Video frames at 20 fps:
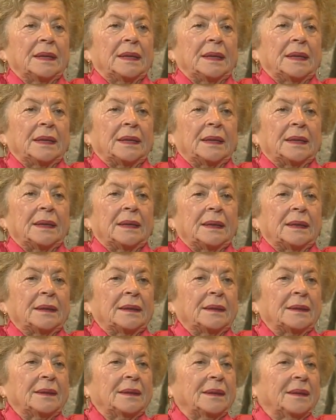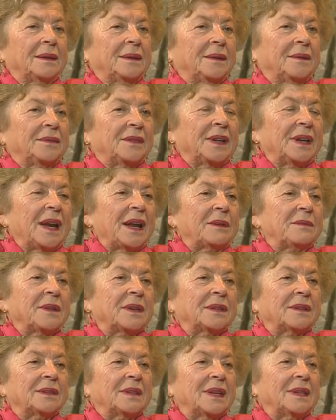And we never
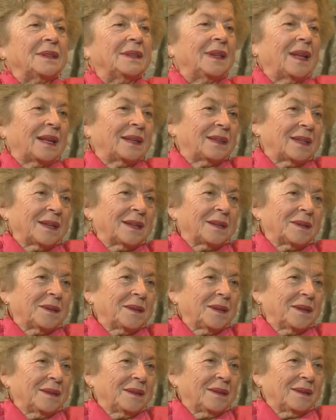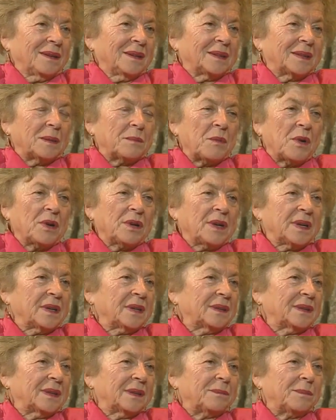did nothing. In the
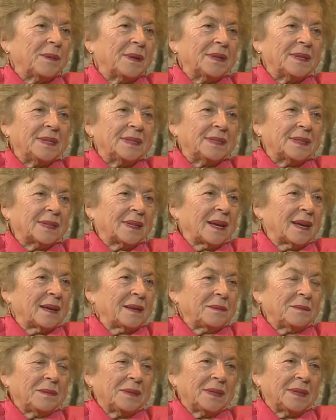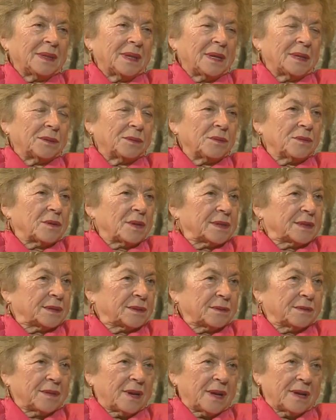morning, the police came, and they took us
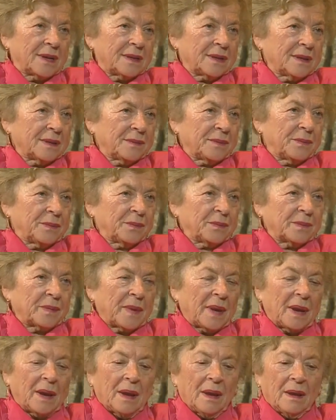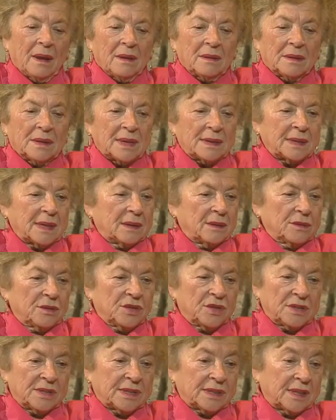away. They say, you
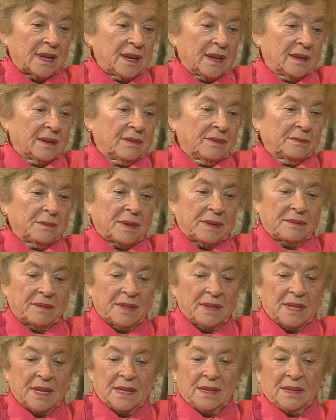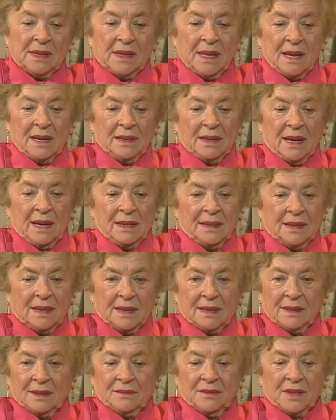just take, but we didn't take
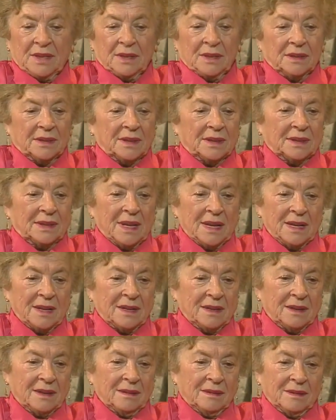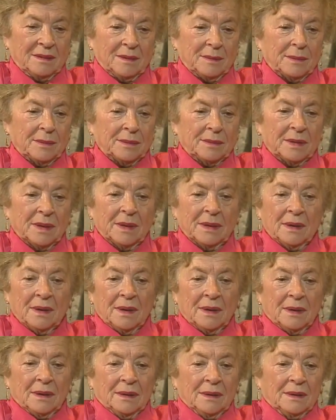nothing. We couldn't take
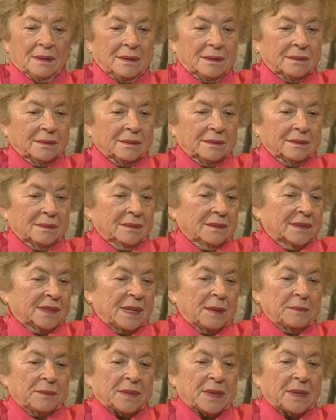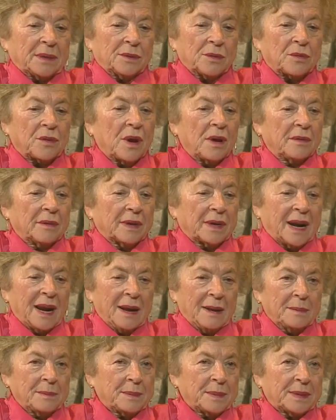uh, uh, something to cover
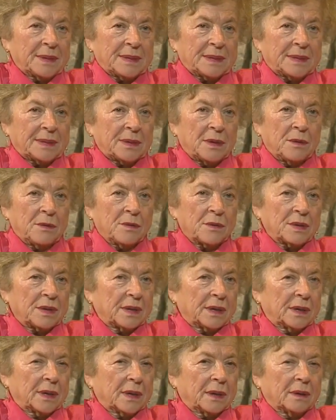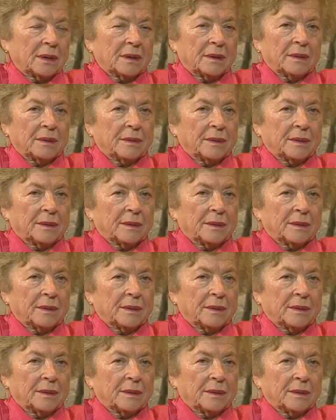up, and so in uh,